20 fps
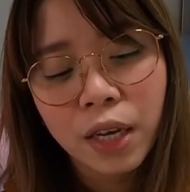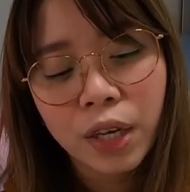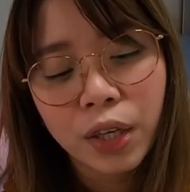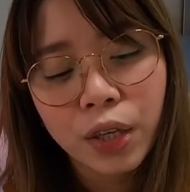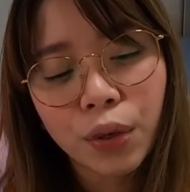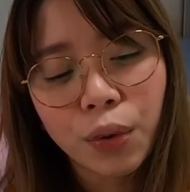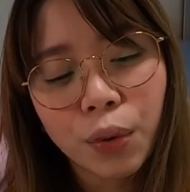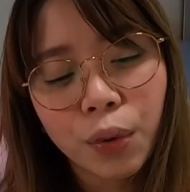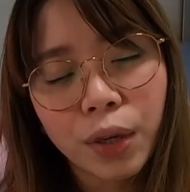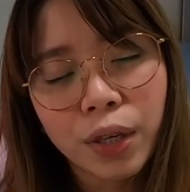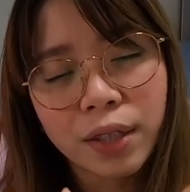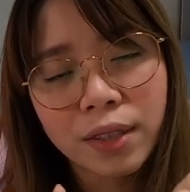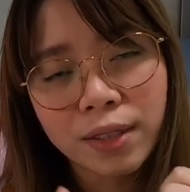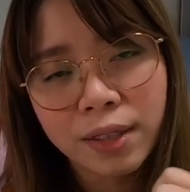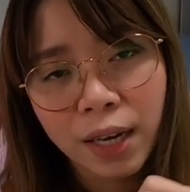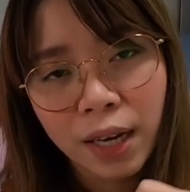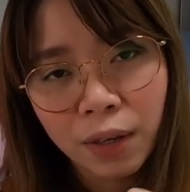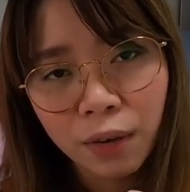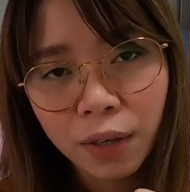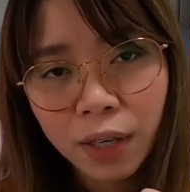your
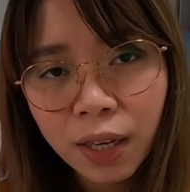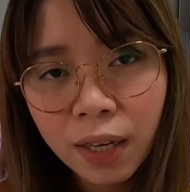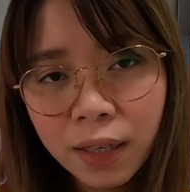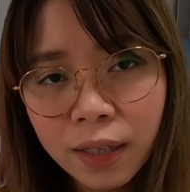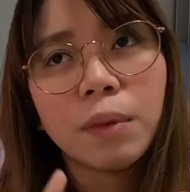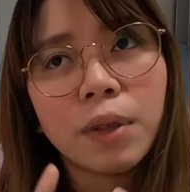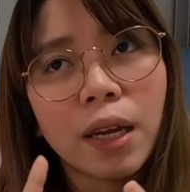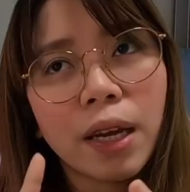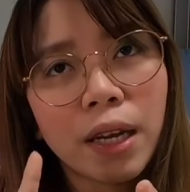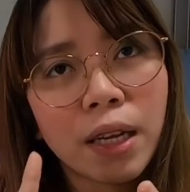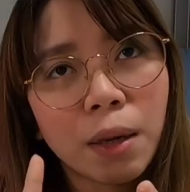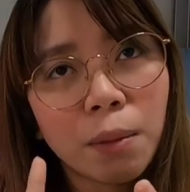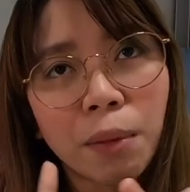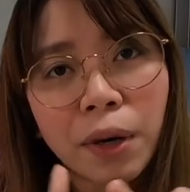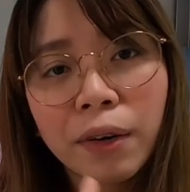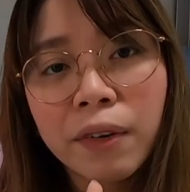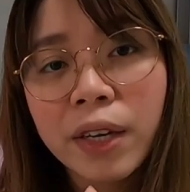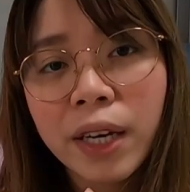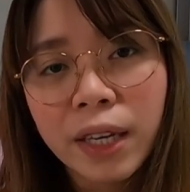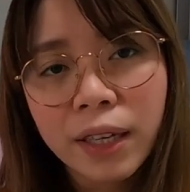CEDULA and the
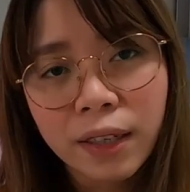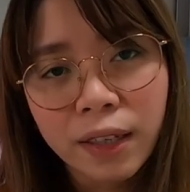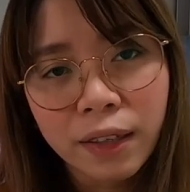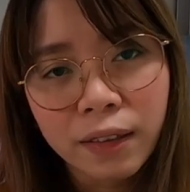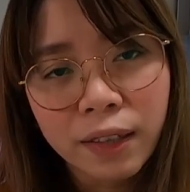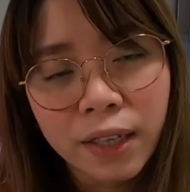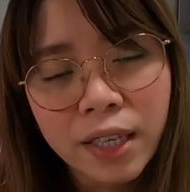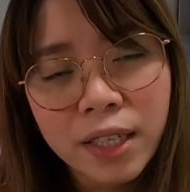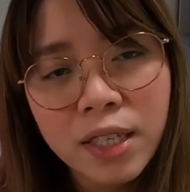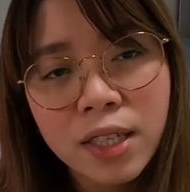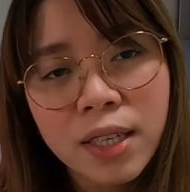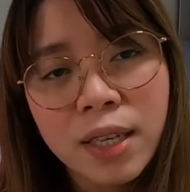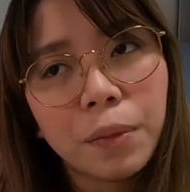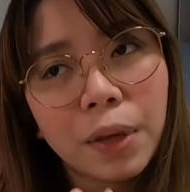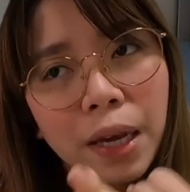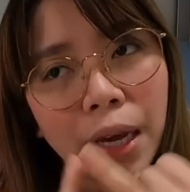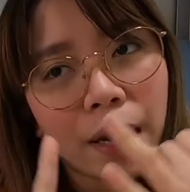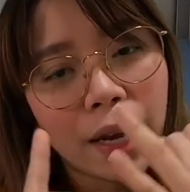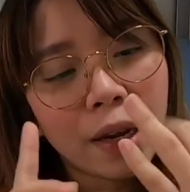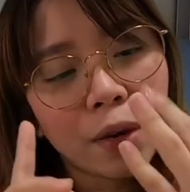barangay clearance
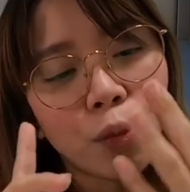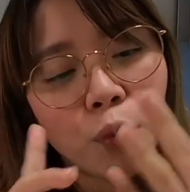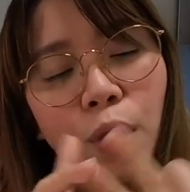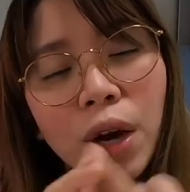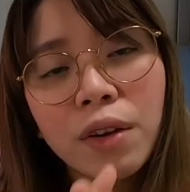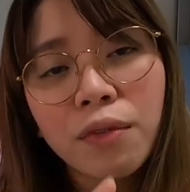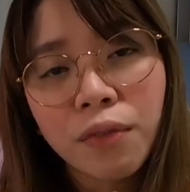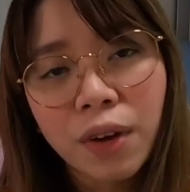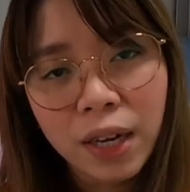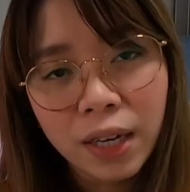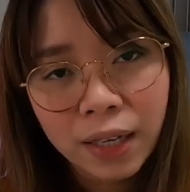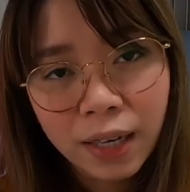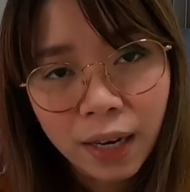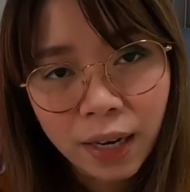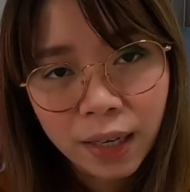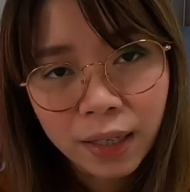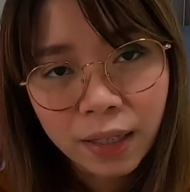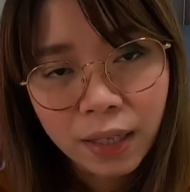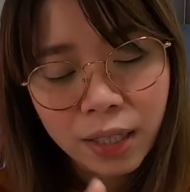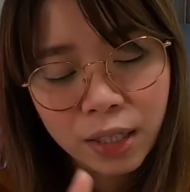and one valid
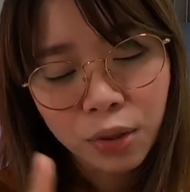ID.